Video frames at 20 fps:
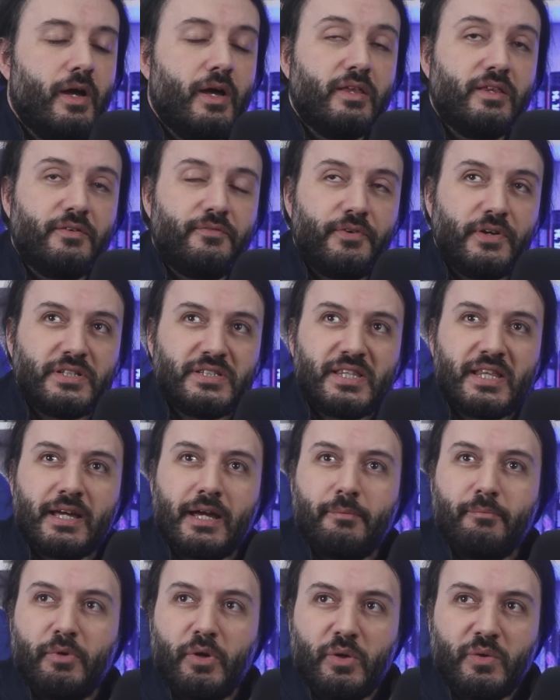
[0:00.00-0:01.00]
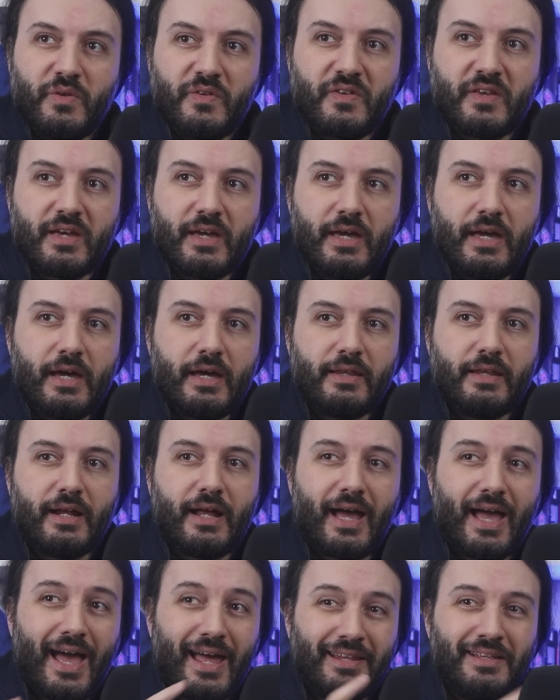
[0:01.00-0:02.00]
The first thing I'm noticing here that
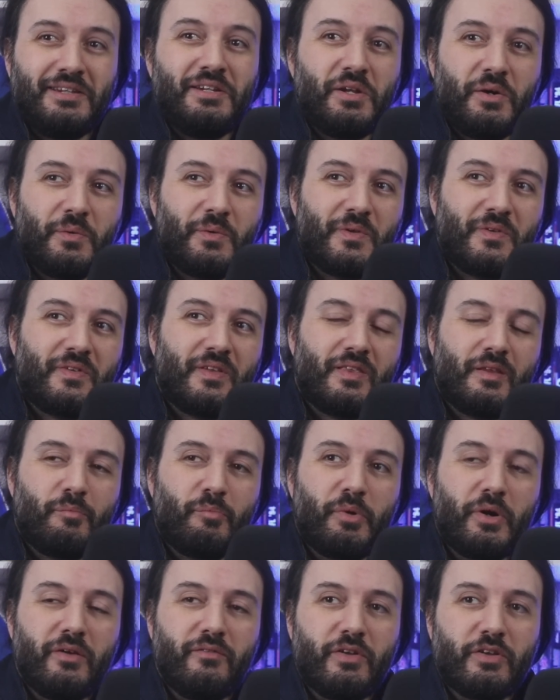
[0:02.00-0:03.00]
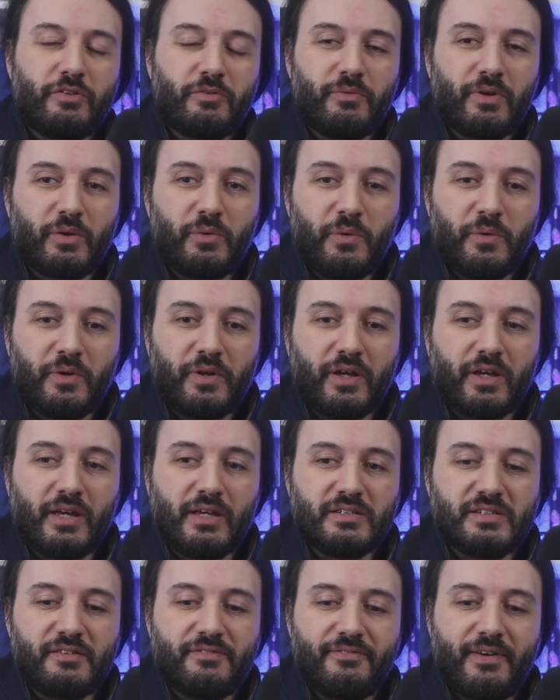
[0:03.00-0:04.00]
I hadn't noticed in the previous recording
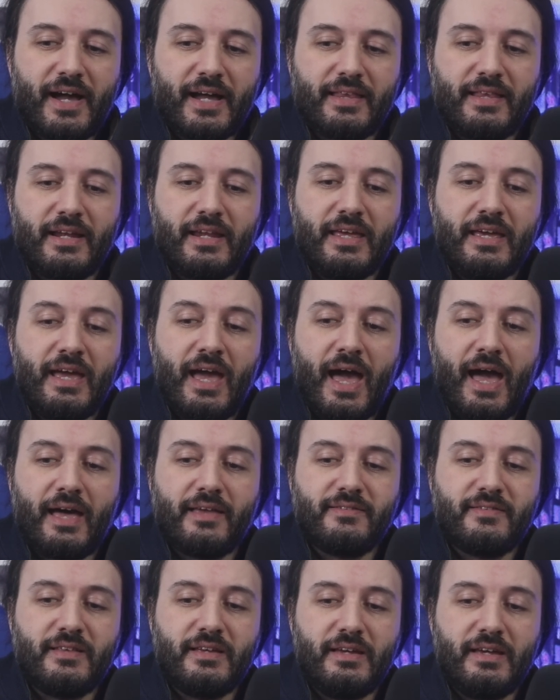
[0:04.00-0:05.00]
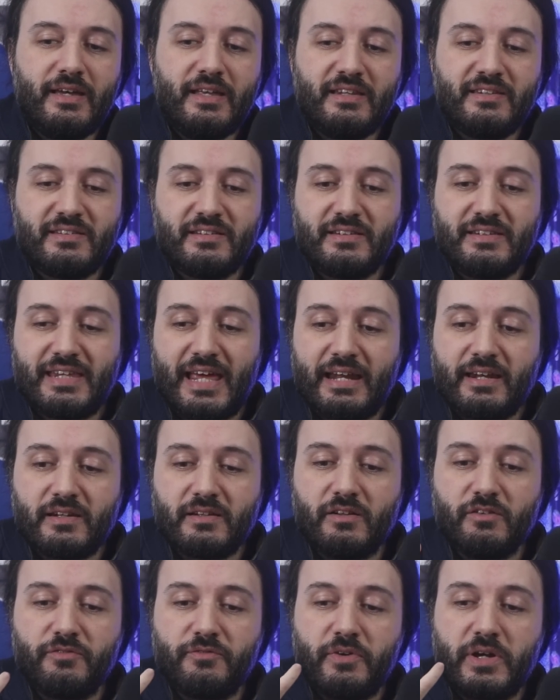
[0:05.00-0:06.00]
is the fact that he has the
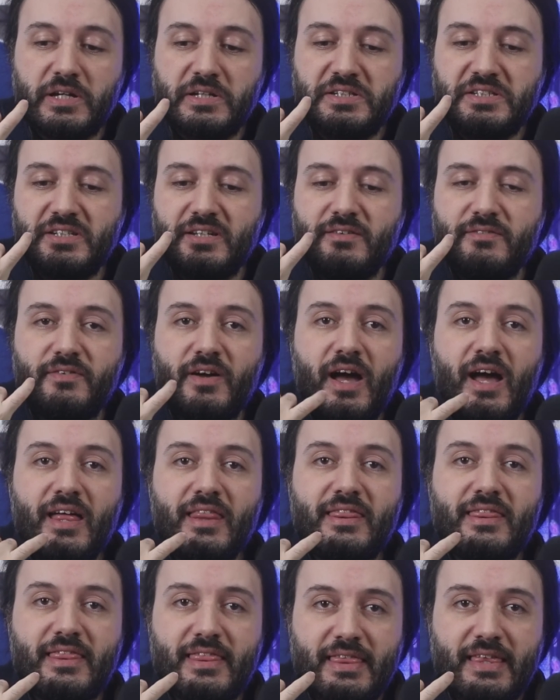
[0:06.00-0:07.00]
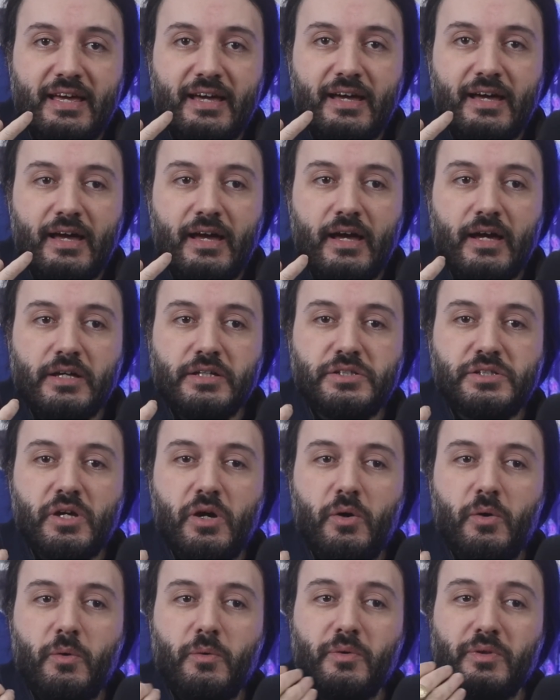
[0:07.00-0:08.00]
interdental fricative th.
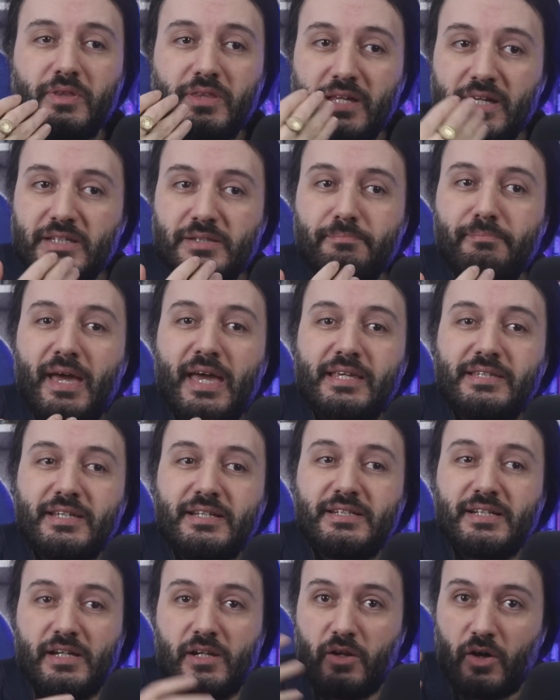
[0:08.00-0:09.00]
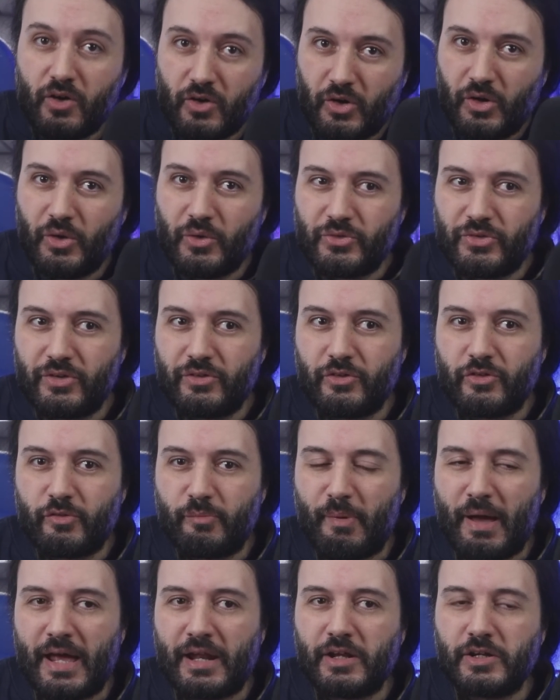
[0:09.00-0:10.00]
So this makes it a lot closer to
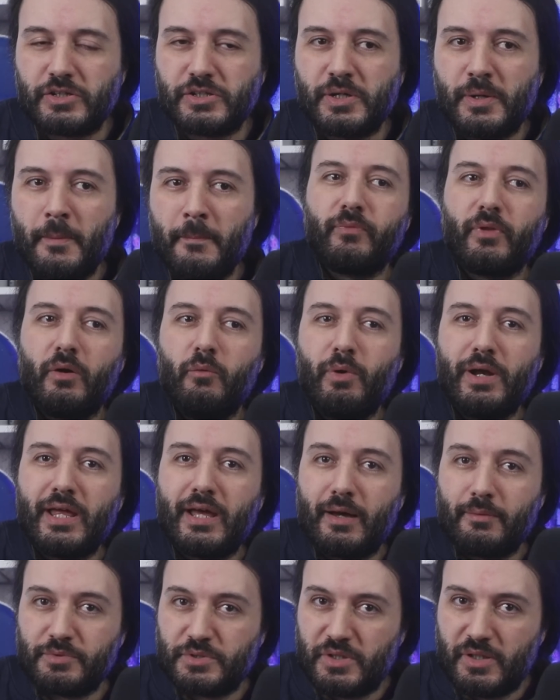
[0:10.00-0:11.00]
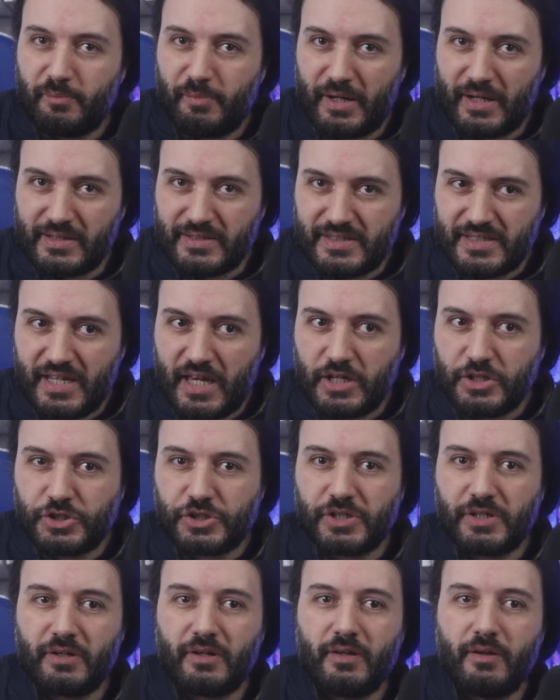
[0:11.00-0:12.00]
Spanish when it comes to the
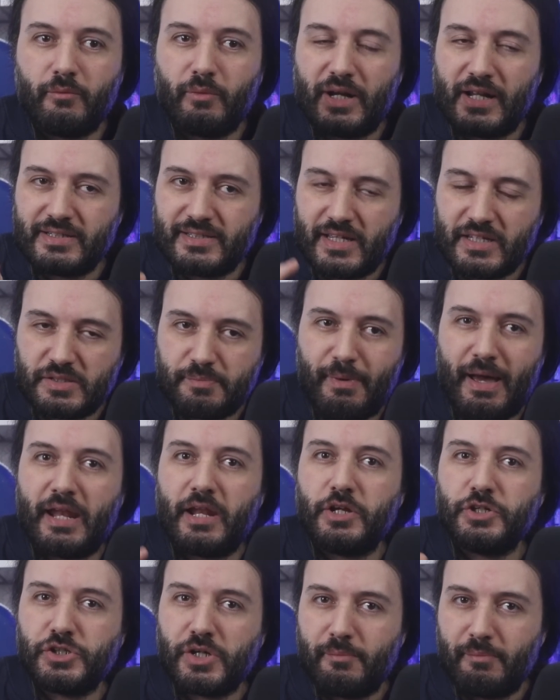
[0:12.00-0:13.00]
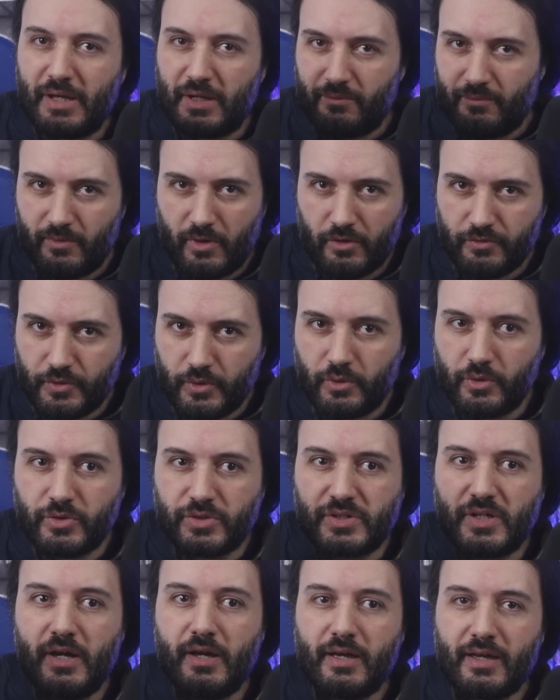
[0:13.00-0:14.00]
pronunciation. And when I say Spanish, I mean, of
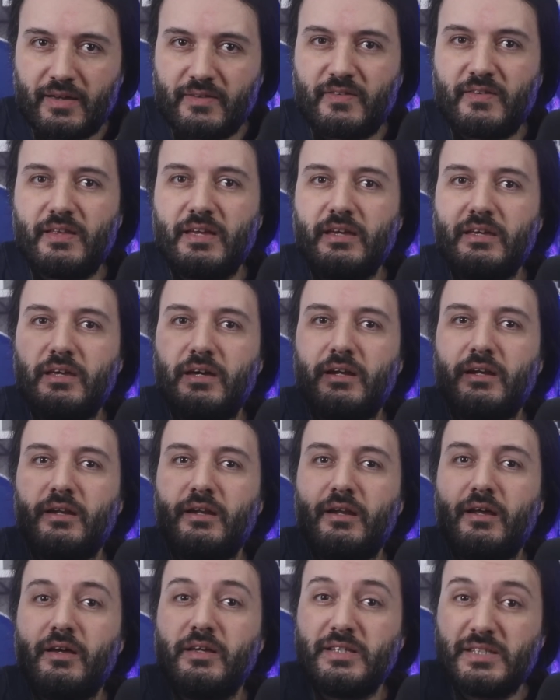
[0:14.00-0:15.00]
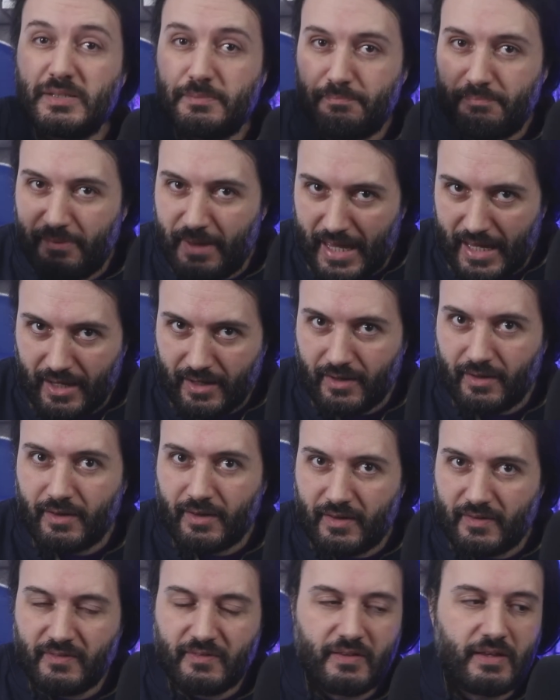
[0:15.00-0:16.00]
course, Castilian, Spain,
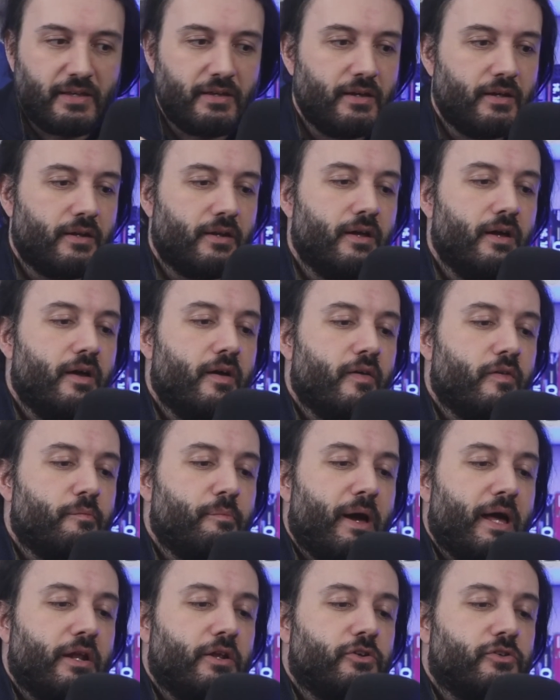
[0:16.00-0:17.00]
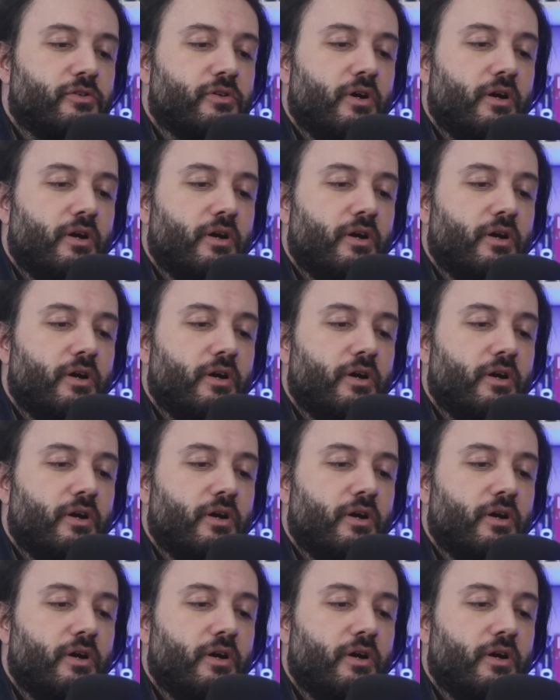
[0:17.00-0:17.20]
Castilian, Spanish.